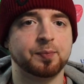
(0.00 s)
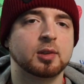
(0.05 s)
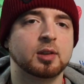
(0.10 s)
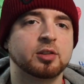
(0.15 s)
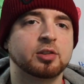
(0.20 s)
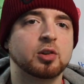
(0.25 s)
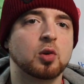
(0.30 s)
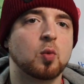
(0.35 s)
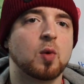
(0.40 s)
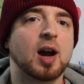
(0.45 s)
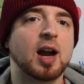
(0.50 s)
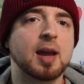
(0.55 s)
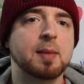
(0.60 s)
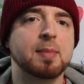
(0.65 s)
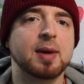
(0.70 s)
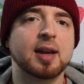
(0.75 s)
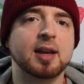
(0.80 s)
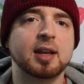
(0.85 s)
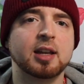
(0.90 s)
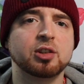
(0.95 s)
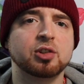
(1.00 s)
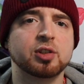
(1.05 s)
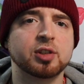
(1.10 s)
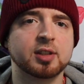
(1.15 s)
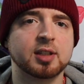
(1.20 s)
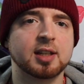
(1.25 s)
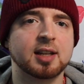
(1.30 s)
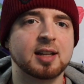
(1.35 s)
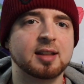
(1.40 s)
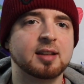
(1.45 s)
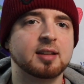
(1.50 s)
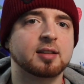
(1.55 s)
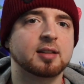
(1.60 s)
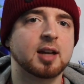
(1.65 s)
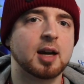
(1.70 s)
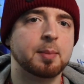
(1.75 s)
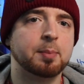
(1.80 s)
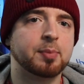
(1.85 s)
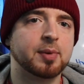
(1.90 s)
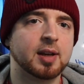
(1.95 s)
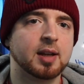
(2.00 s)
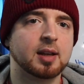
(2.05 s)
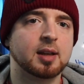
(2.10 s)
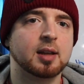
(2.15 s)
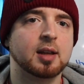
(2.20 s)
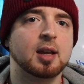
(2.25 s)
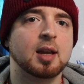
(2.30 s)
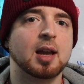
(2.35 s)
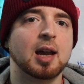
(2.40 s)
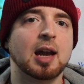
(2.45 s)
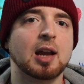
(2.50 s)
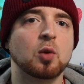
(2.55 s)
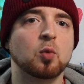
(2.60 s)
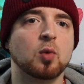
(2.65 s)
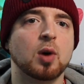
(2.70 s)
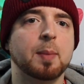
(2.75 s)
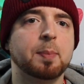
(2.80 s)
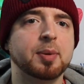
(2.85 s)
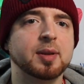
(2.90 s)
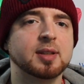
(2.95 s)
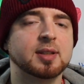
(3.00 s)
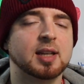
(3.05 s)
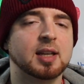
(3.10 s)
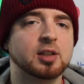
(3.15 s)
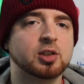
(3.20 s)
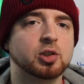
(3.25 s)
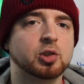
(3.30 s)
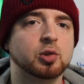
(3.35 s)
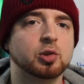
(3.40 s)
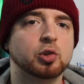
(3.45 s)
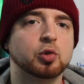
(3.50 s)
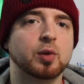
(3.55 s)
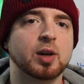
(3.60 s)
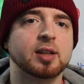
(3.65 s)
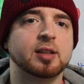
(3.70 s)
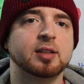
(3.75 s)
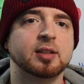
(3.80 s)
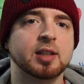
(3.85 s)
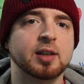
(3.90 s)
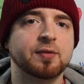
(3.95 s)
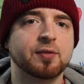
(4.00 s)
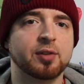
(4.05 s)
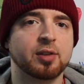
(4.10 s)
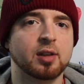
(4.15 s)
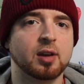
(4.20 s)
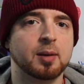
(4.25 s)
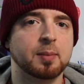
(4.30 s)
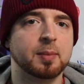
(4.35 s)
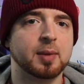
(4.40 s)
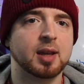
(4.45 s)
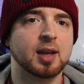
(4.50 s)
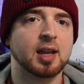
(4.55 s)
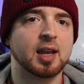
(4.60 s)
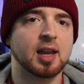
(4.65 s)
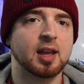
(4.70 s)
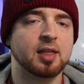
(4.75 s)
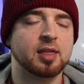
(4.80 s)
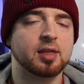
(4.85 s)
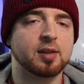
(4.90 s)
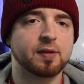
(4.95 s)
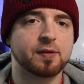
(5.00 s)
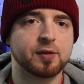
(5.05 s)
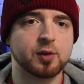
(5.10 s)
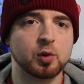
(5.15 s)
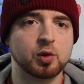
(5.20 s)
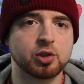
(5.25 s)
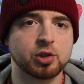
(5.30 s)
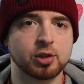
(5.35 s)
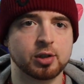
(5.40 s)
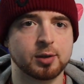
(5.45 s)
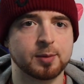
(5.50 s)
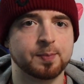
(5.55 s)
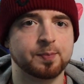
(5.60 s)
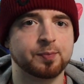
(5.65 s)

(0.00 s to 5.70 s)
So why am I interested in this company, and what potential do I see for them in the future?